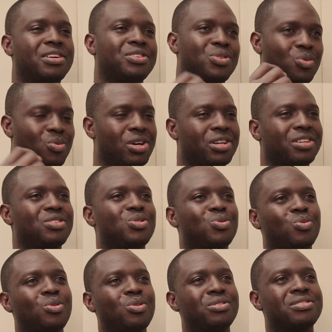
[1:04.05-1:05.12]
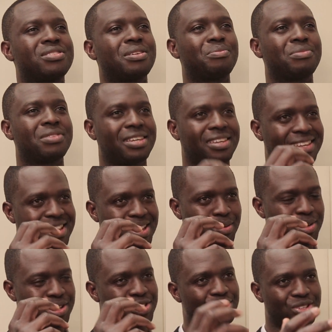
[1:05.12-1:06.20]
that you're working towards something
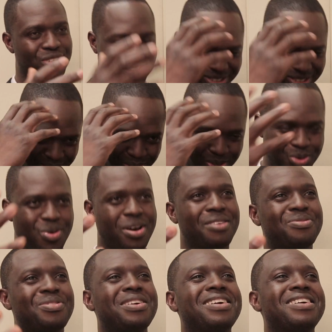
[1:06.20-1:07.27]
which you have